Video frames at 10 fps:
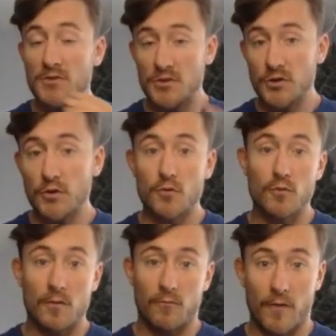
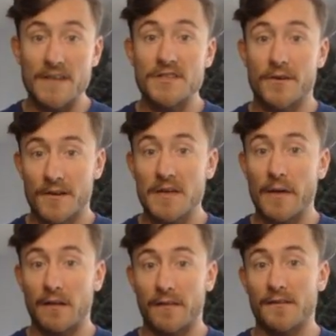to write to your
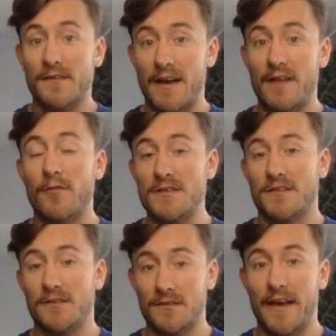email list every
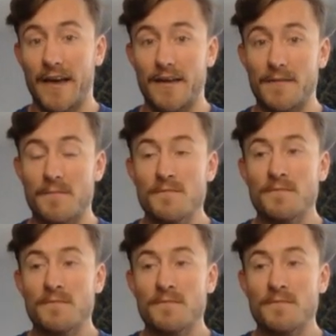single day.